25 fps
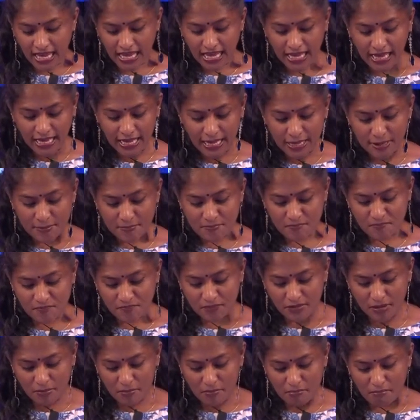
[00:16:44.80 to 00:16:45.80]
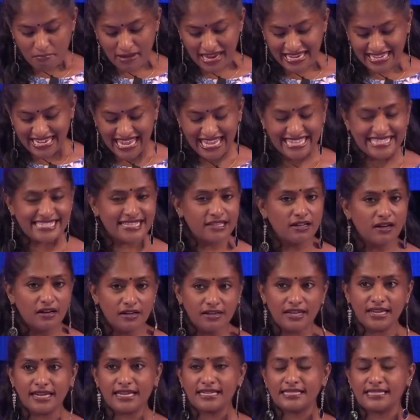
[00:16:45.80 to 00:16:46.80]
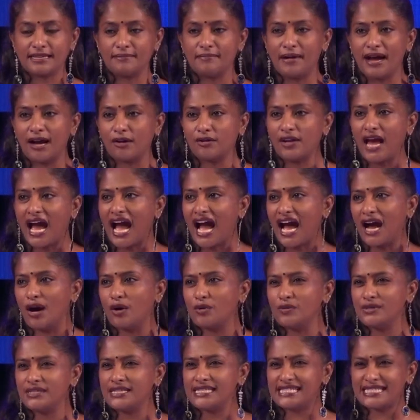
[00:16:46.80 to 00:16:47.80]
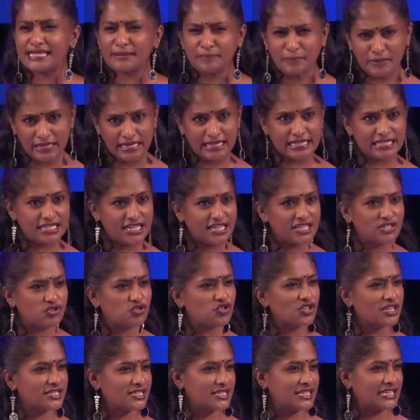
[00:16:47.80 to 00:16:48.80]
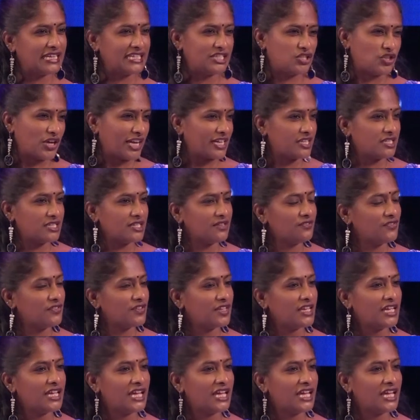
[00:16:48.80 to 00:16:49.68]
Um, my next learning is about how disability is just an adjective